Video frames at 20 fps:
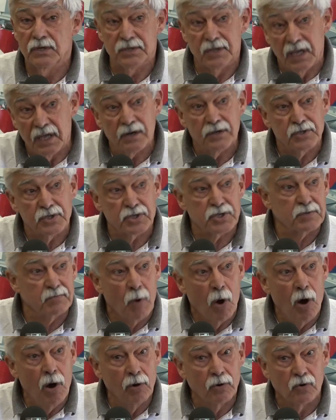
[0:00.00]
Again, it's a
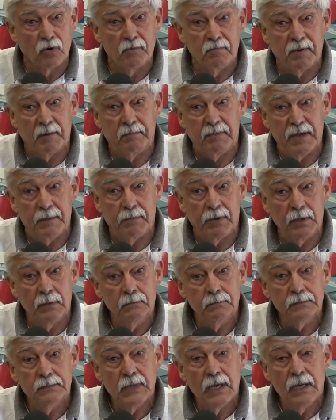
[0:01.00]
small group of people.
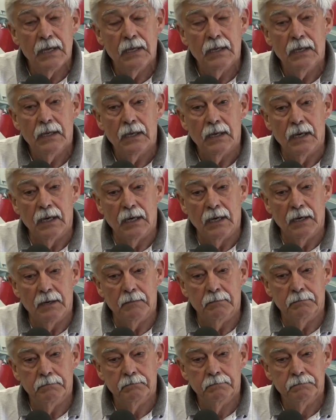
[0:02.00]

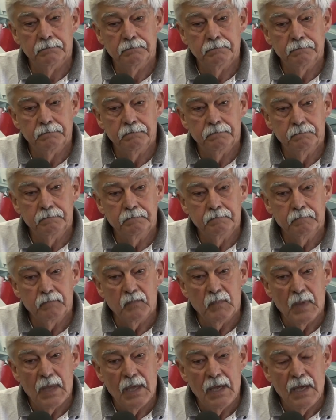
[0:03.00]
And
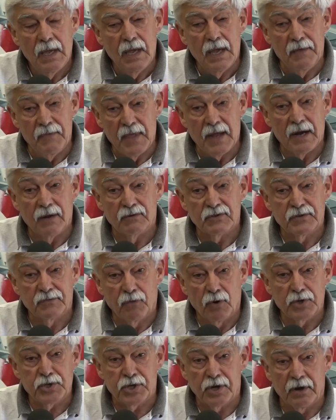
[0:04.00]
then I was
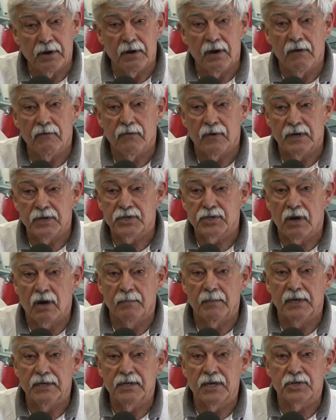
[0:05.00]
fortunate enough when I
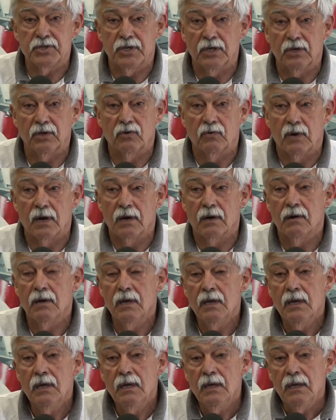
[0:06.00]
started my testing career
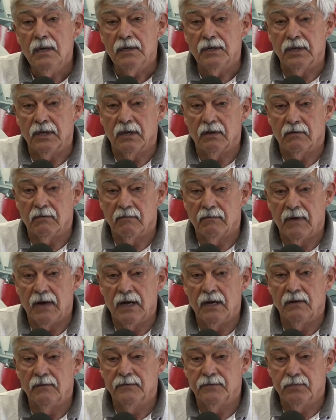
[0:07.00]
to get
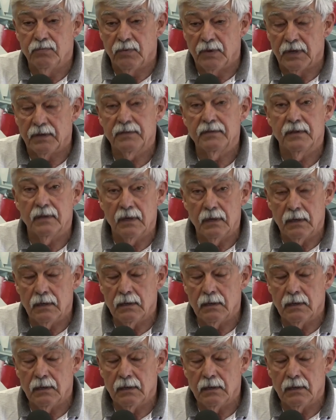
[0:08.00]
involved with